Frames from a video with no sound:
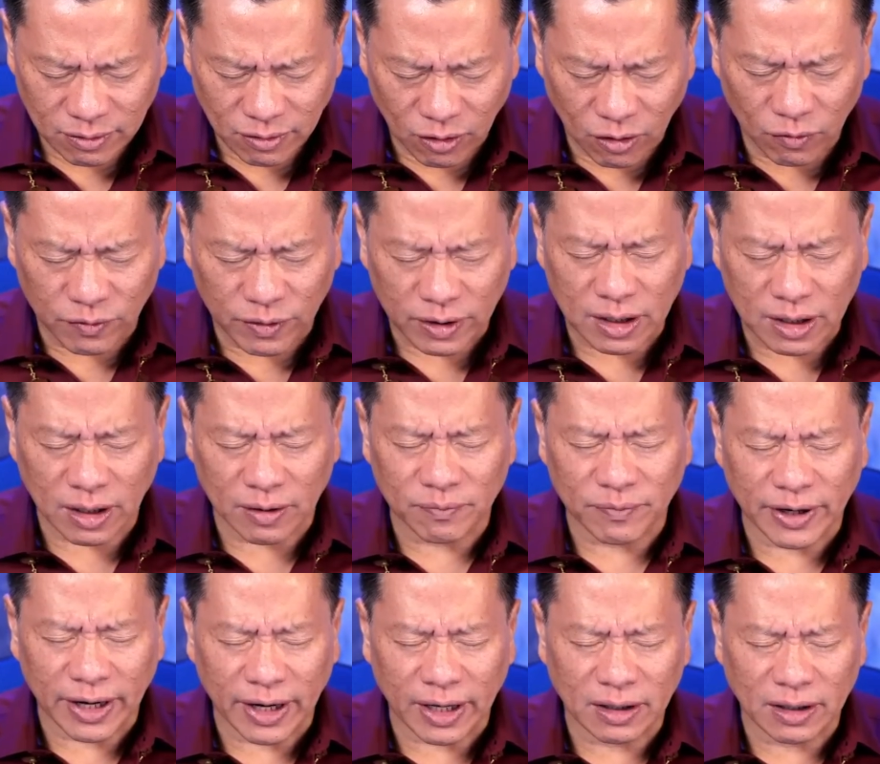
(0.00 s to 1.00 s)

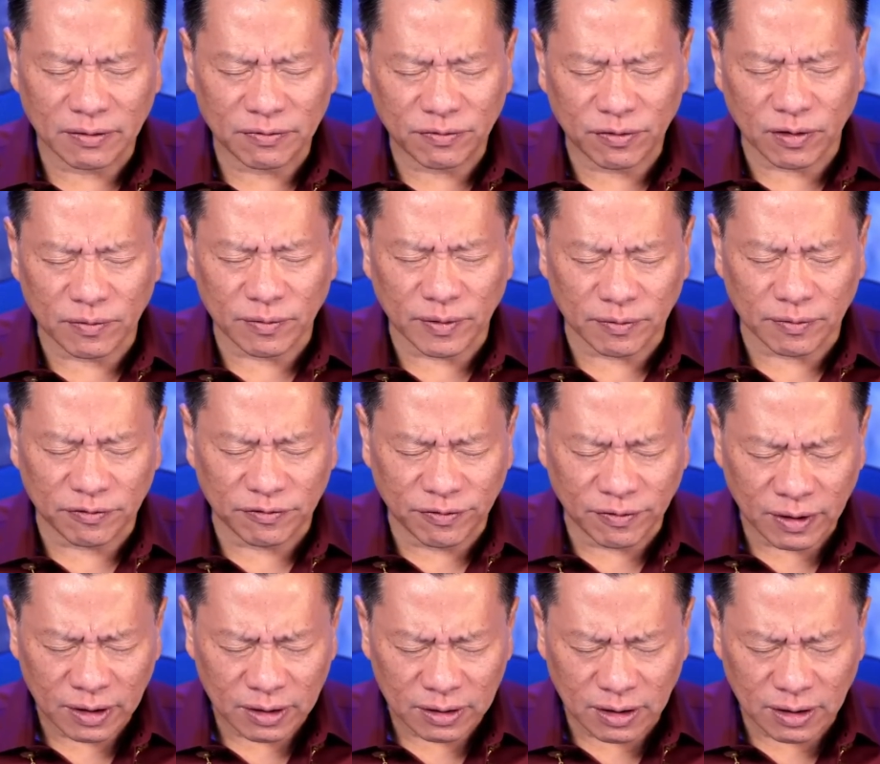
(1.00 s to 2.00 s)
overcome any form of
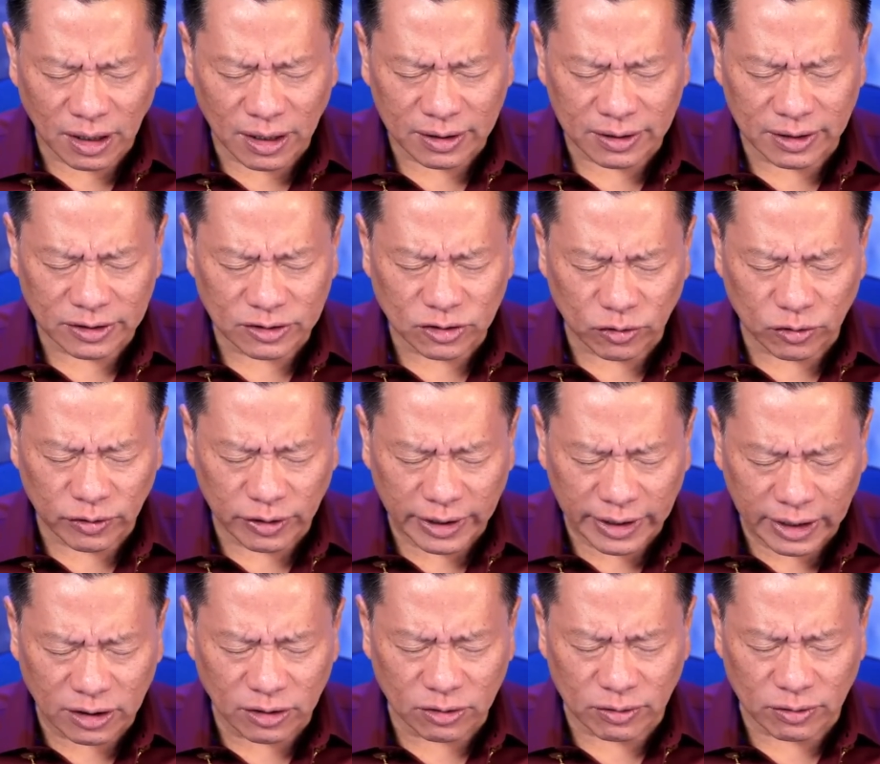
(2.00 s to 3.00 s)
darkness or
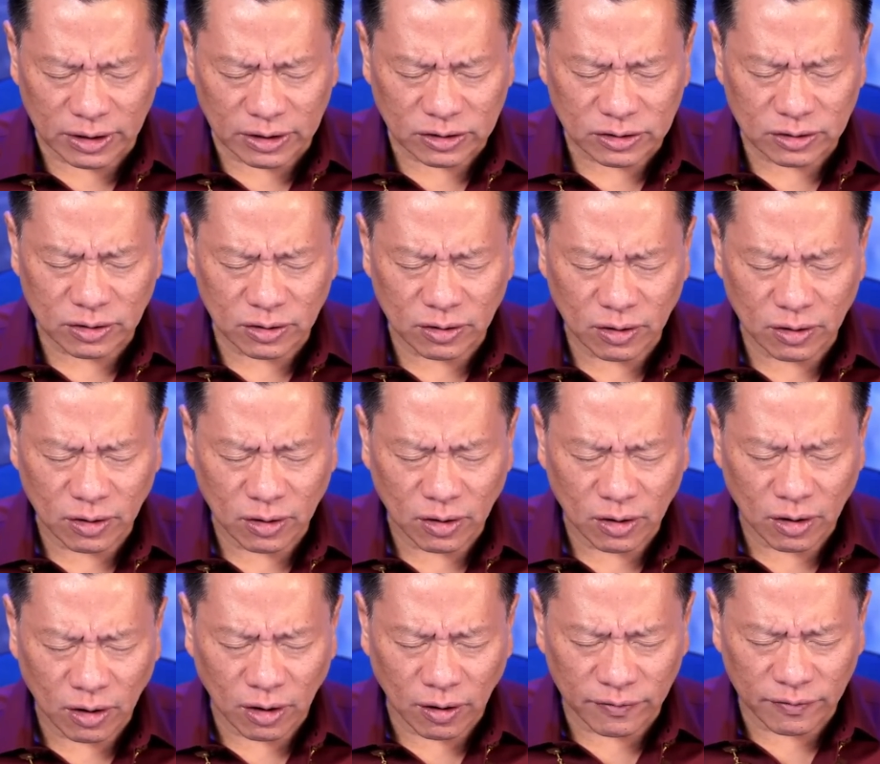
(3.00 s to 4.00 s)
ignorance
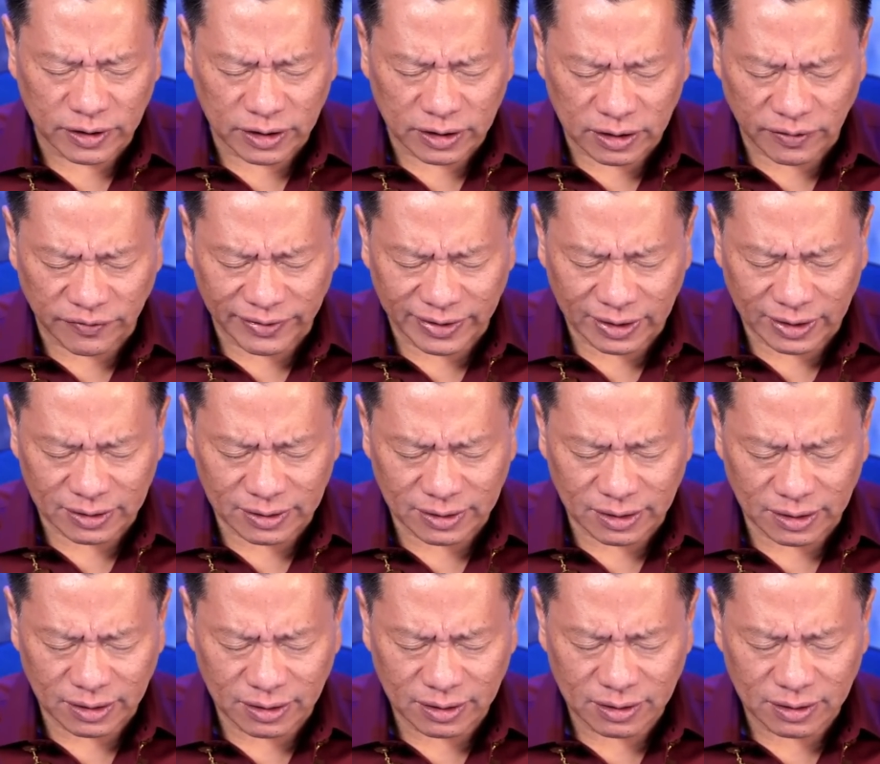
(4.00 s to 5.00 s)
of their divinity.
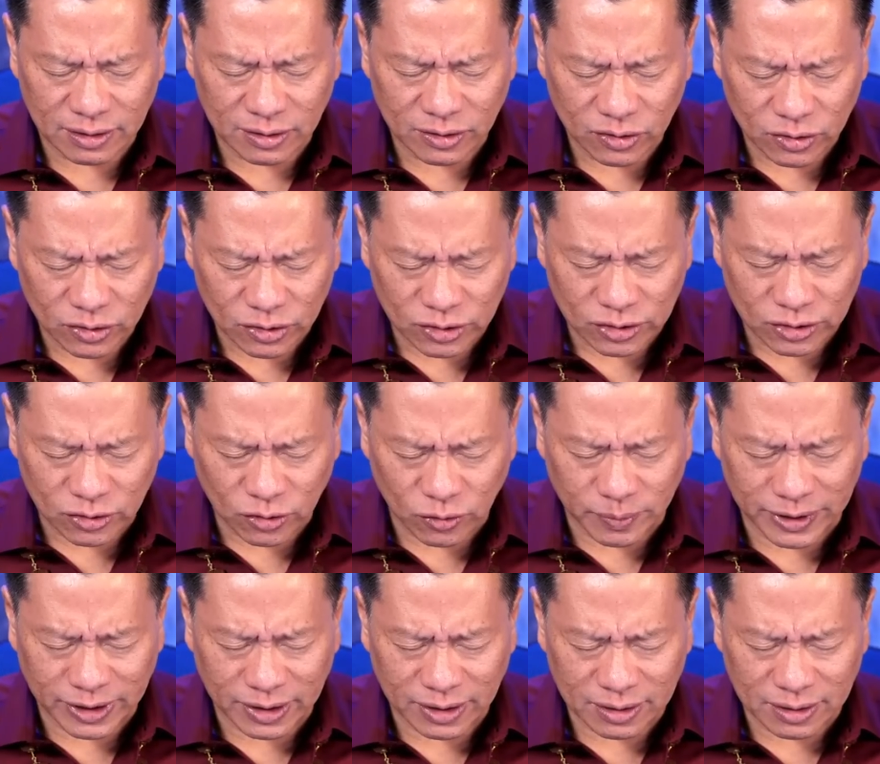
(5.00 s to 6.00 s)
So
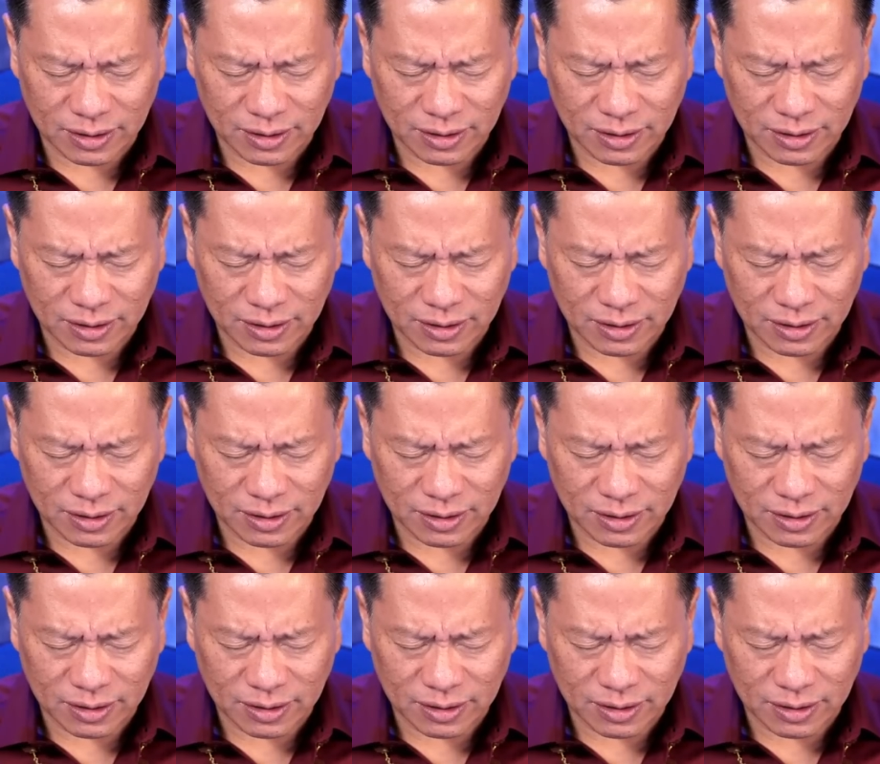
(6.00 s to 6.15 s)
be it.